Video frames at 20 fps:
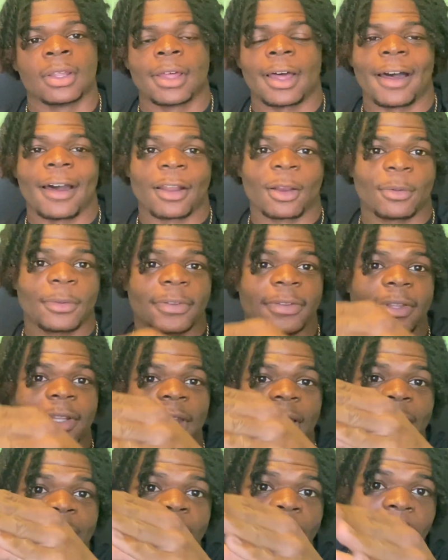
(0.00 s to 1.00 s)
I don't see the
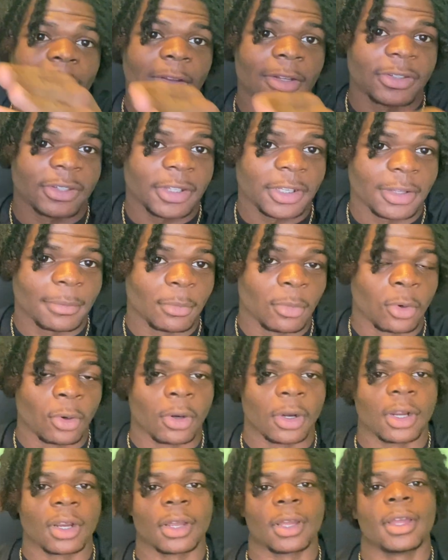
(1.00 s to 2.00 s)
colors
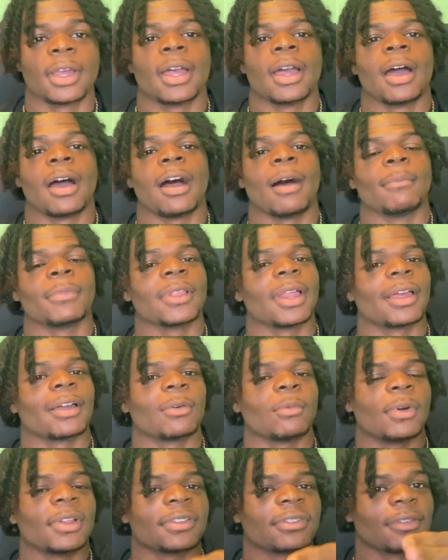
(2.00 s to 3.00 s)
anymore. I'm like,
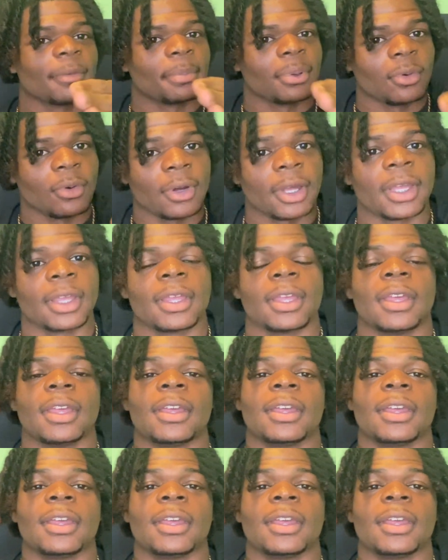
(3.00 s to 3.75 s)
what's the point?